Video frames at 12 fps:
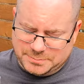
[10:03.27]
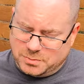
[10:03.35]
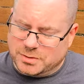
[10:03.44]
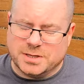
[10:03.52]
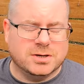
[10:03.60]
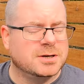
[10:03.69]

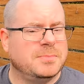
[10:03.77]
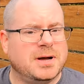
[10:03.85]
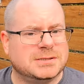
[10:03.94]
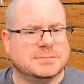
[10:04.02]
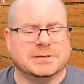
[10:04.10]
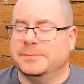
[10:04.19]
more than you could
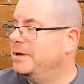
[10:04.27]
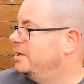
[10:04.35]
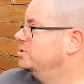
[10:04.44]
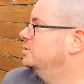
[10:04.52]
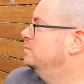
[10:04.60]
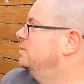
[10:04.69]
possibly
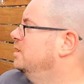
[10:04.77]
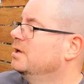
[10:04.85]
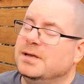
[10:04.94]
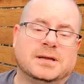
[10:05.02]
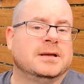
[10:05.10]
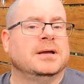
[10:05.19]
imagine.
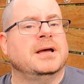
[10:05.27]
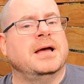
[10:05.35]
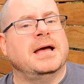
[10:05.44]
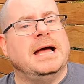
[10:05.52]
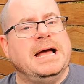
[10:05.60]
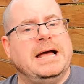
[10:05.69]

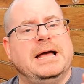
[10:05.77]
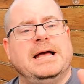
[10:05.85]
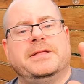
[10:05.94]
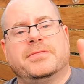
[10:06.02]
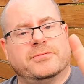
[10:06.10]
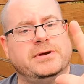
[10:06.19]

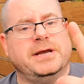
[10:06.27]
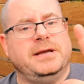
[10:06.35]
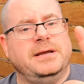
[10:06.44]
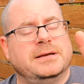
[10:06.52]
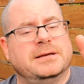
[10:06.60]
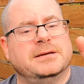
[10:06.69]
And three,
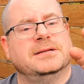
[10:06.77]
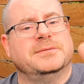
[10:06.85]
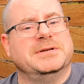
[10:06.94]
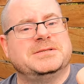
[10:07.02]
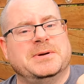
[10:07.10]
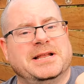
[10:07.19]
leave
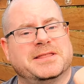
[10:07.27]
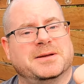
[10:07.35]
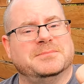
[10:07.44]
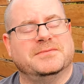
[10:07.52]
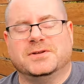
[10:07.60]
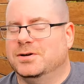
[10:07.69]
me a smiley
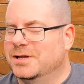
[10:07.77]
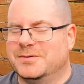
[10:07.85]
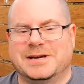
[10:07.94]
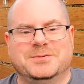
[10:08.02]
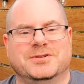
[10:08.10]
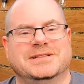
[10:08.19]
thumb. If you don't like
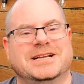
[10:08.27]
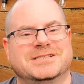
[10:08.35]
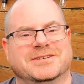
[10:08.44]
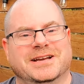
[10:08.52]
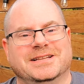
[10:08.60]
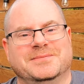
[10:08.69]
what I'm doing, that's
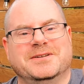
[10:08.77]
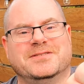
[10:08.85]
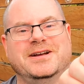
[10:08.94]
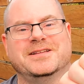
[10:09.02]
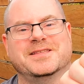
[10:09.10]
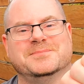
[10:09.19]
all right. Leave me a
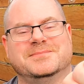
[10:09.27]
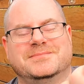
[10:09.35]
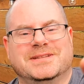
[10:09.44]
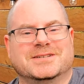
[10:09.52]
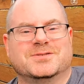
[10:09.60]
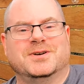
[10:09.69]
frowny thumb.
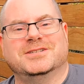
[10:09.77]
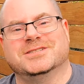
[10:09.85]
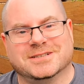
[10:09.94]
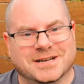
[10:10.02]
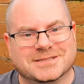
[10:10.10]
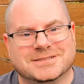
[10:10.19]
Thanks for
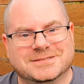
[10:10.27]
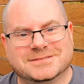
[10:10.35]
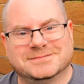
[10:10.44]
watching, guys.